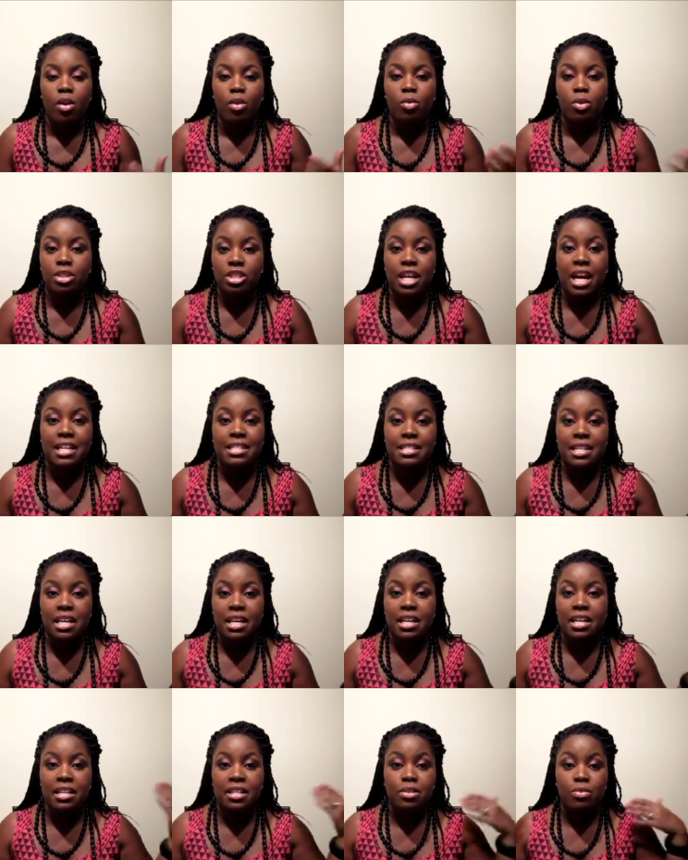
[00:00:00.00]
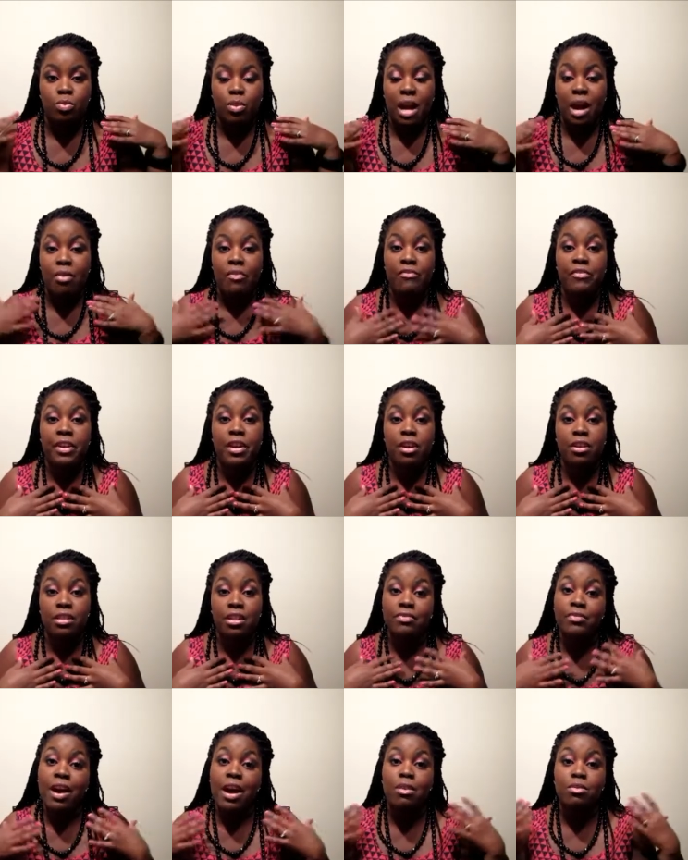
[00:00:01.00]
which I said is what I feared
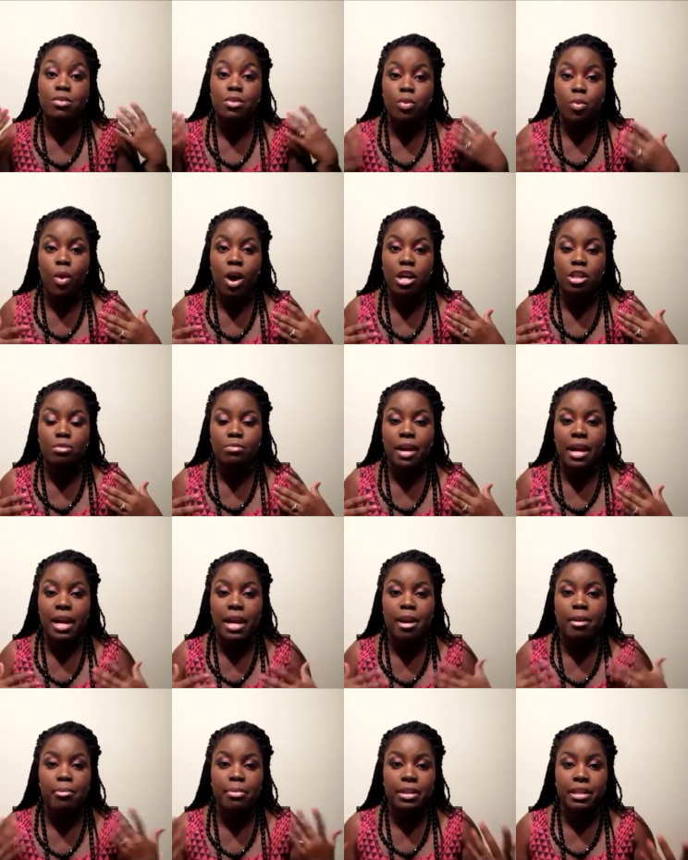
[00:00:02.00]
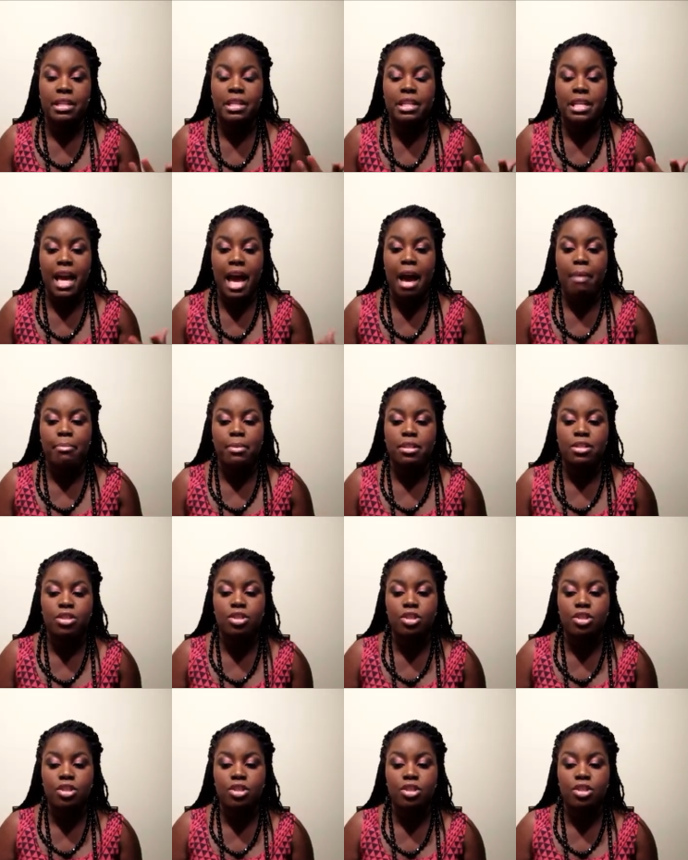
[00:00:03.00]
if I was to wash my hair, but it didn't happen.